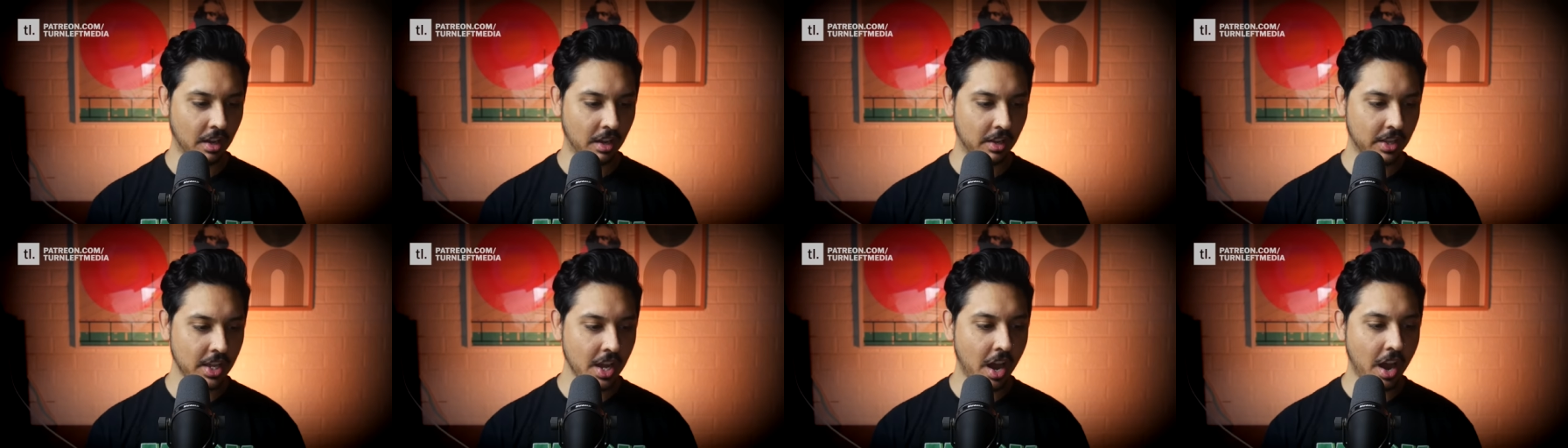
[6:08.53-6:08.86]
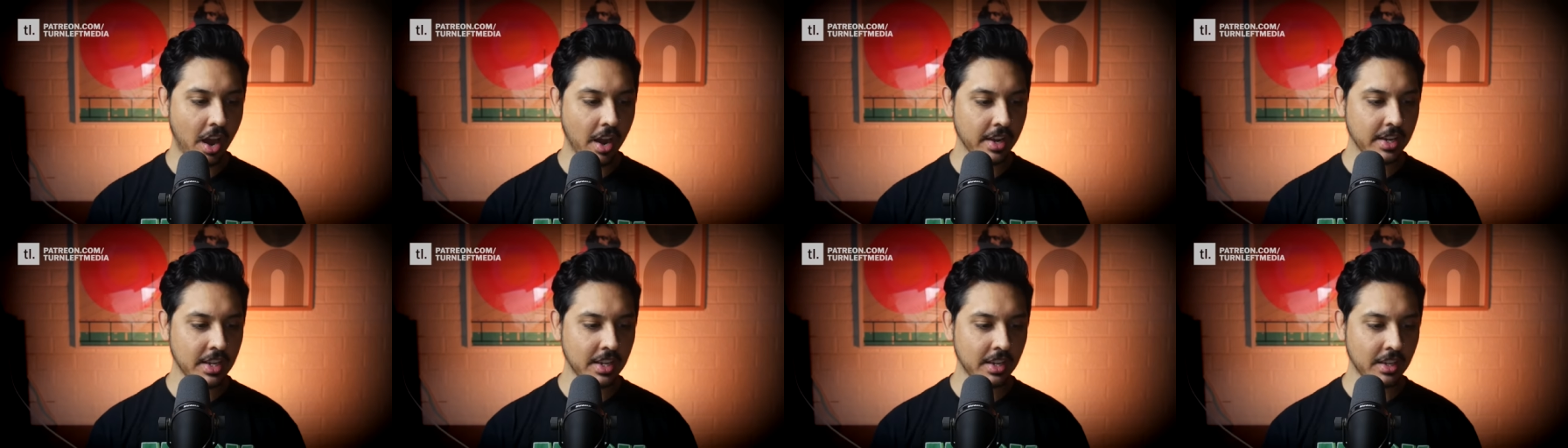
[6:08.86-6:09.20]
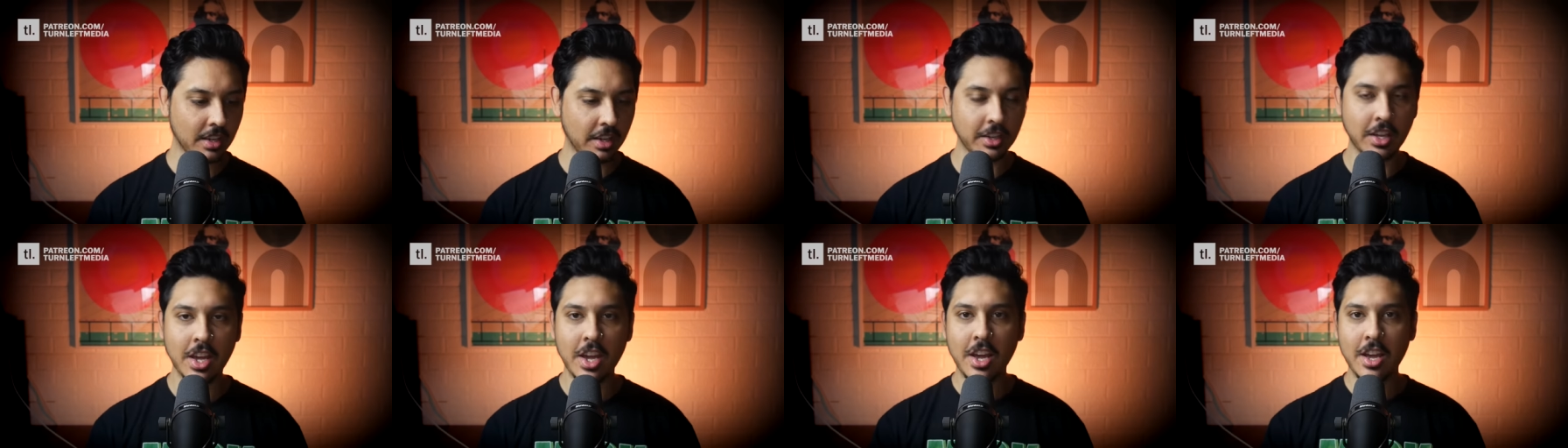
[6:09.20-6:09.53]
The idea,
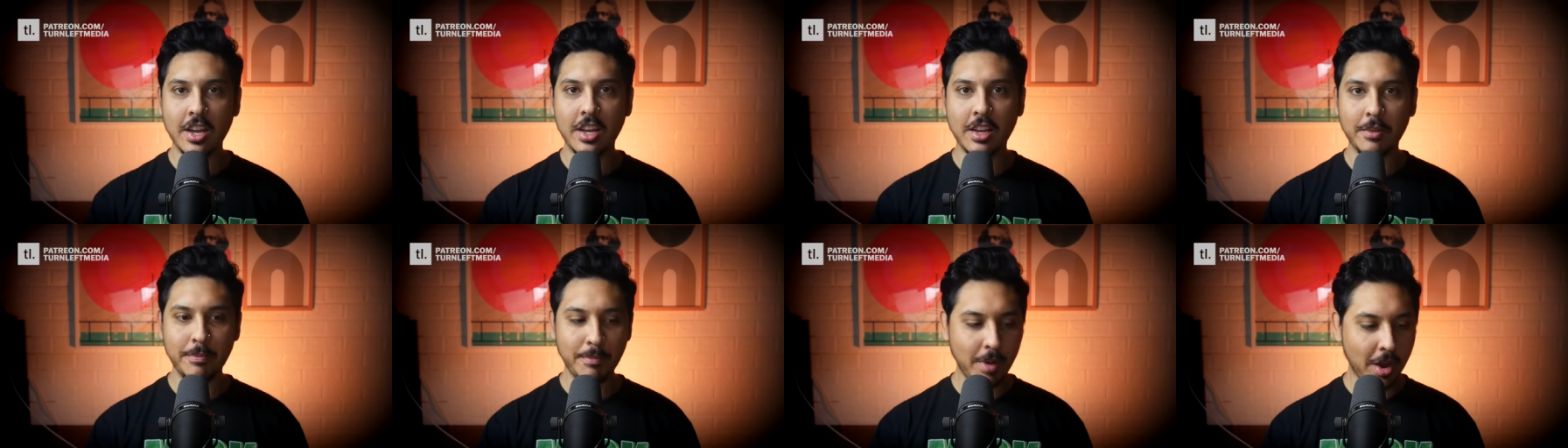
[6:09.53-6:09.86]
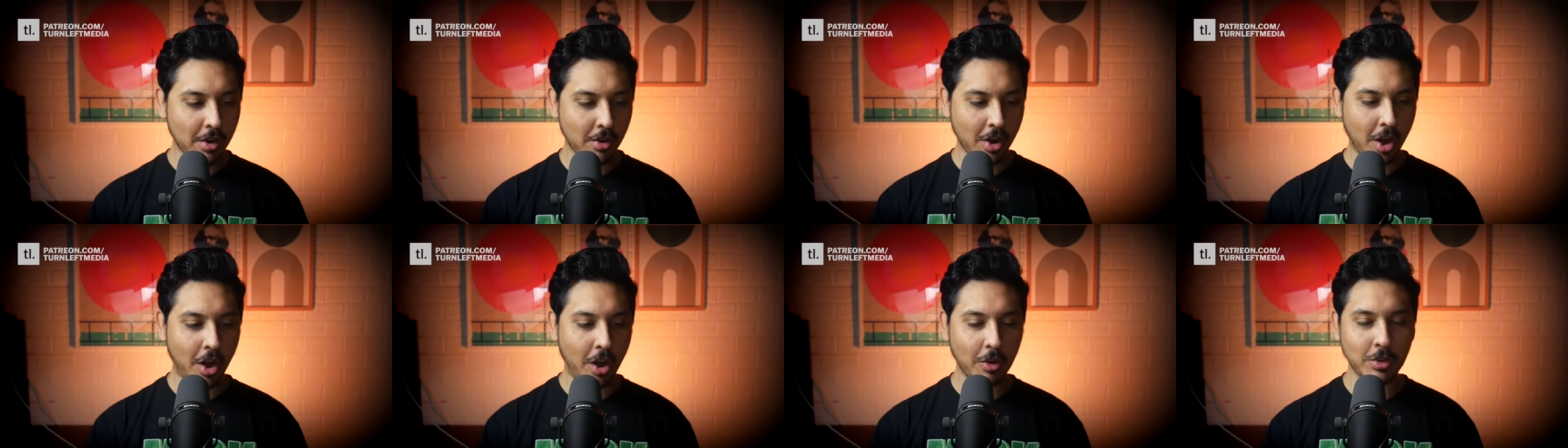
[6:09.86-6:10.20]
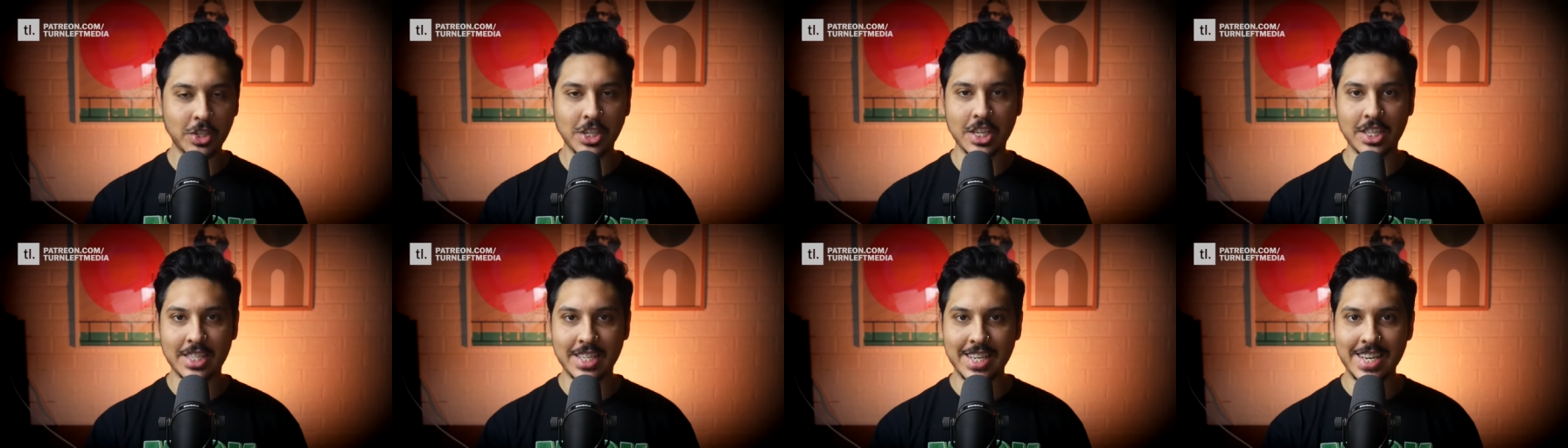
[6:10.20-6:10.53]
like, Margaret
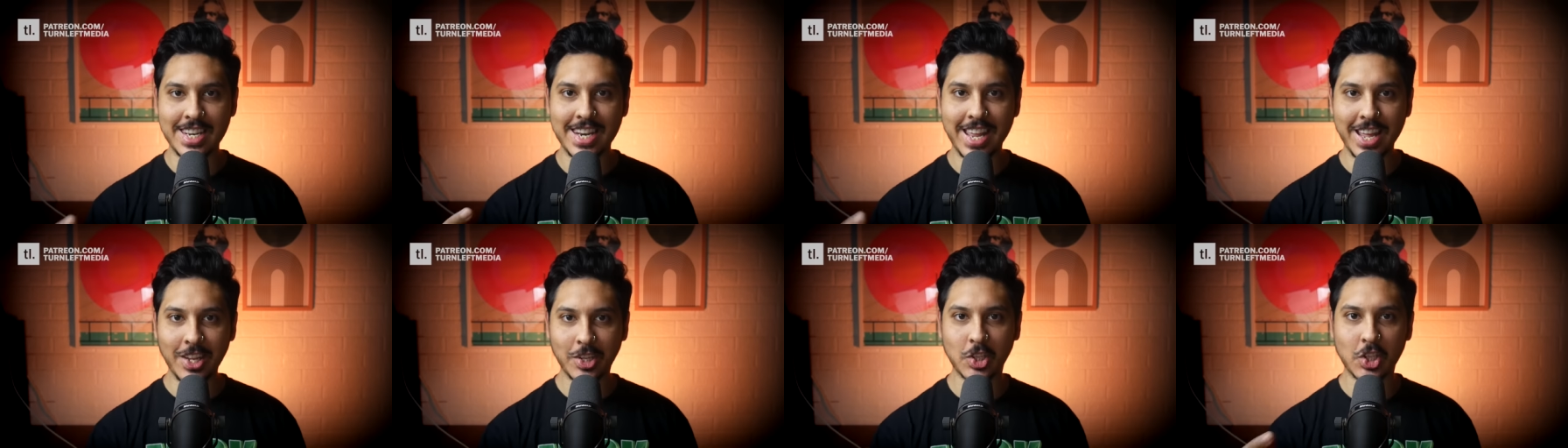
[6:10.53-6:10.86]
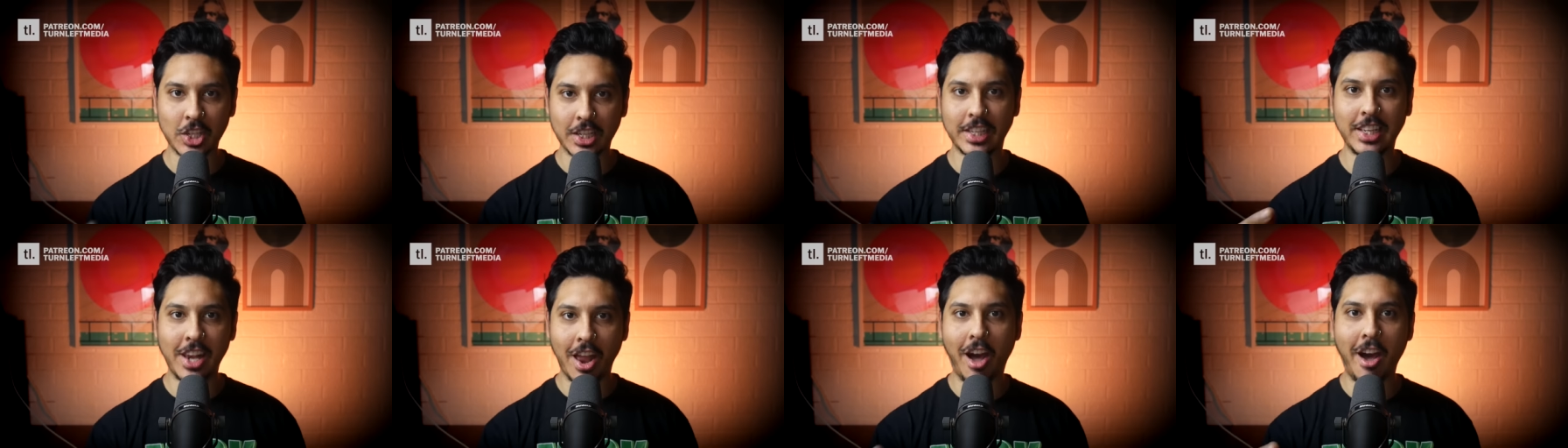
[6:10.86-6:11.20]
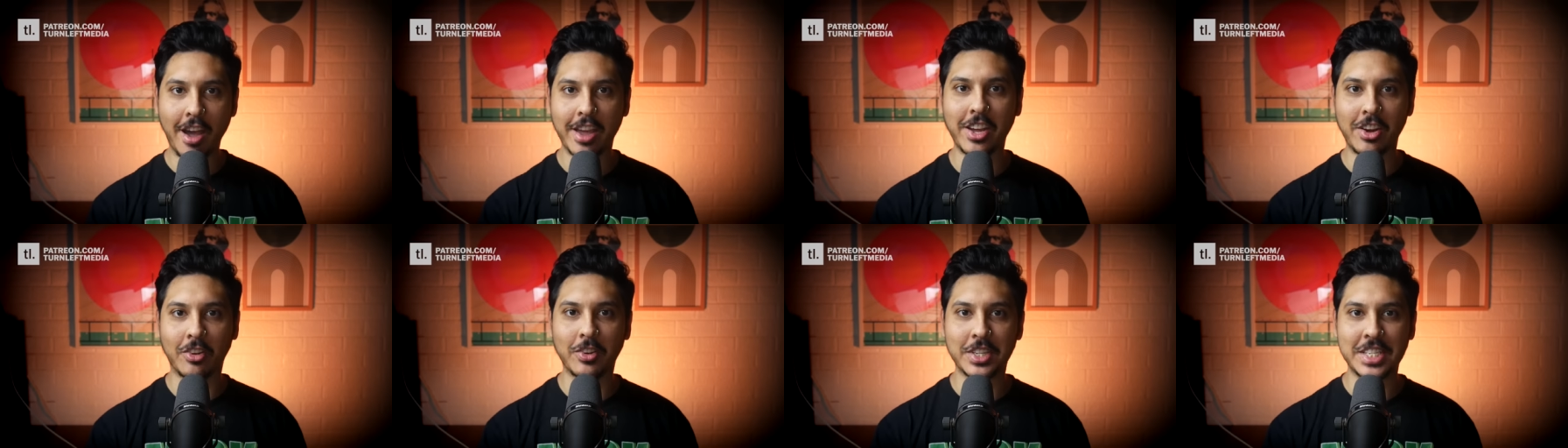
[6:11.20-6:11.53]
Hodge is literally
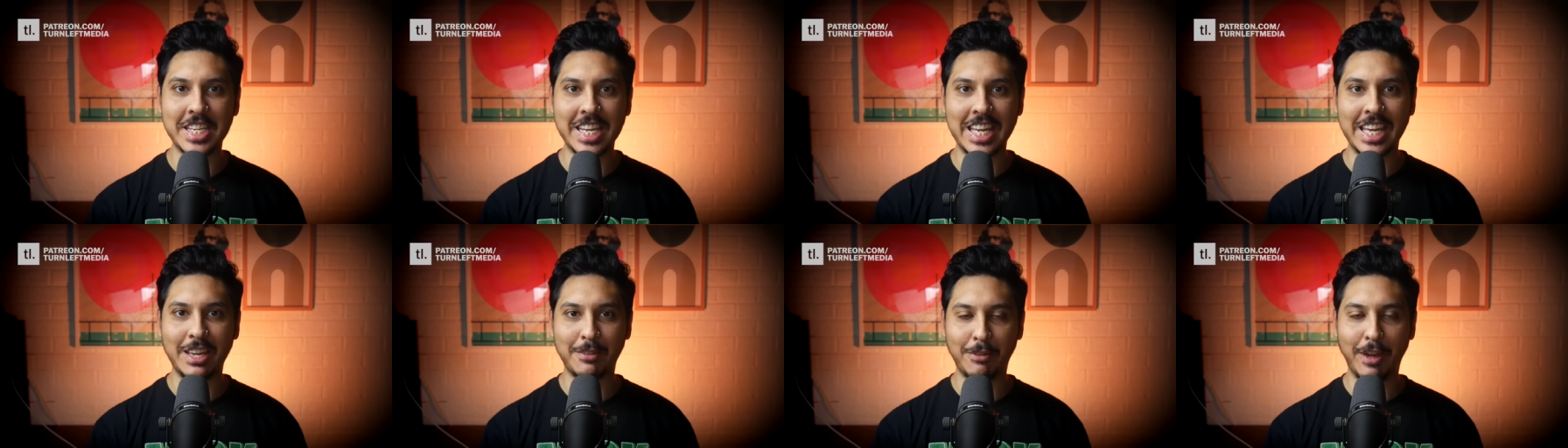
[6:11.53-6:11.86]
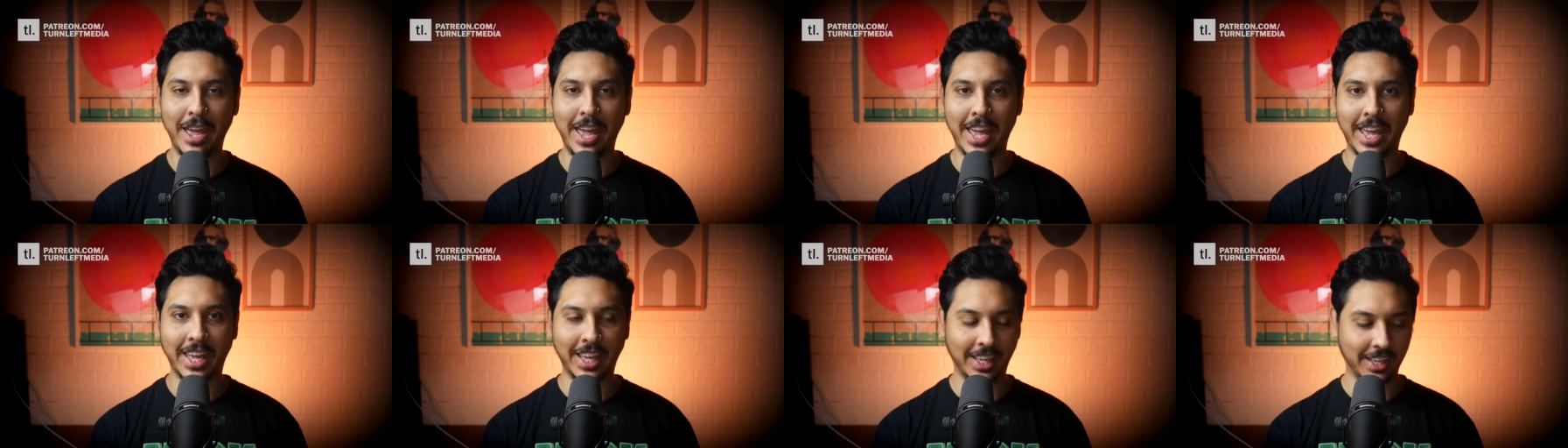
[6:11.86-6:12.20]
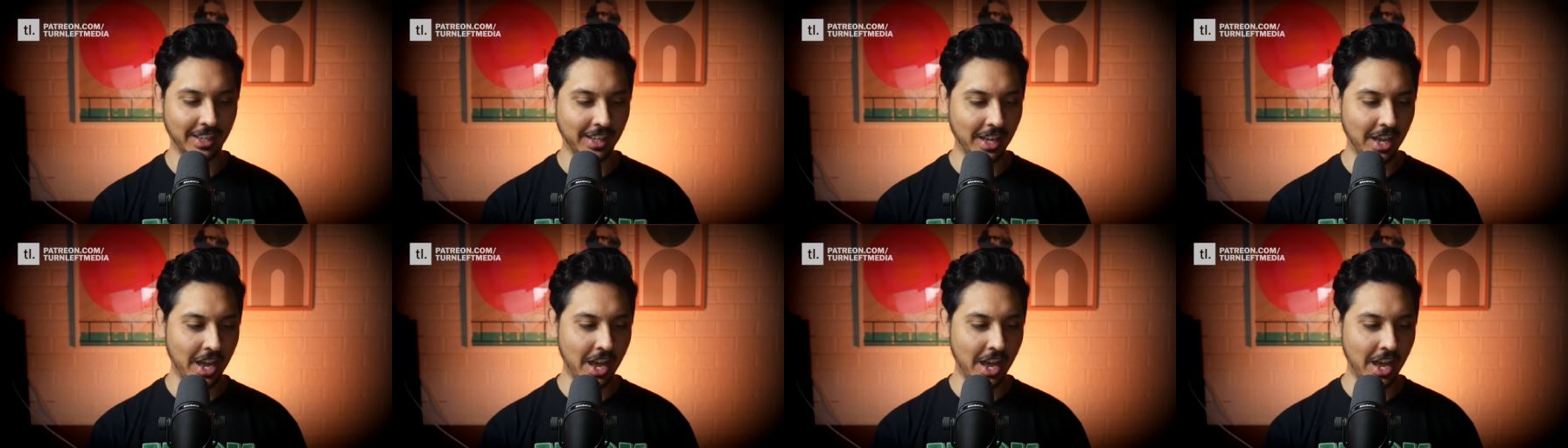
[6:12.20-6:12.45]
lying on TV